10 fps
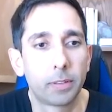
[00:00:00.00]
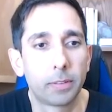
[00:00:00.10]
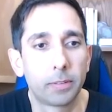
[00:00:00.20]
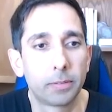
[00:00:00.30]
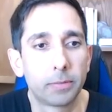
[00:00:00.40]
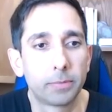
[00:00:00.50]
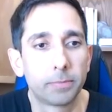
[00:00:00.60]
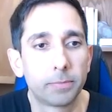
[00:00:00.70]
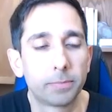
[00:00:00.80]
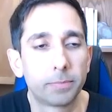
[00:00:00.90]

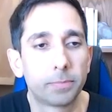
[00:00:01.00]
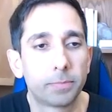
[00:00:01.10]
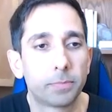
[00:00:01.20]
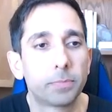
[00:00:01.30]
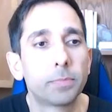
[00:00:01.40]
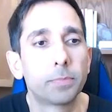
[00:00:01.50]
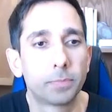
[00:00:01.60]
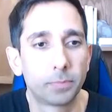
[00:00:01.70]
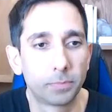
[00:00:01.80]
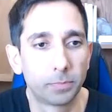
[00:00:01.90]

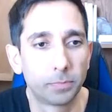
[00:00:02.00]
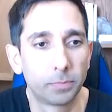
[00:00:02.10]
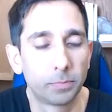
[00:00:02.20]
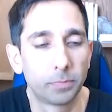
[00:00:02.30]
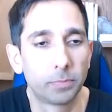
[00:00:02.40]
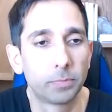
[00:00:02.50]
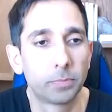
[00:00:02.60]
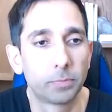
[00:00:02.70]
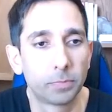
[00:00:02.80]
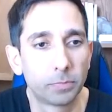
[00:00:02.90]

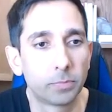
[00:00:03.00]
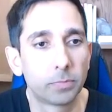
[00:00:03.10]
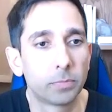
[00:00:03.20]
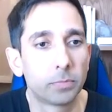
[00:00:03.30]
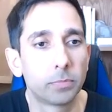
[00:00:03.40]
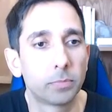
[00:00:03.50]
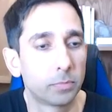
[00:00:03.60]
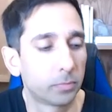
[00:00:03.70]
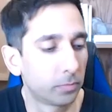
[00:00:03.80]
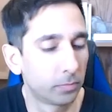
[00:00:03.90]

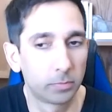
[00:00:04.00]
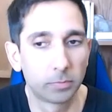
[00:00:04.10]
(silent)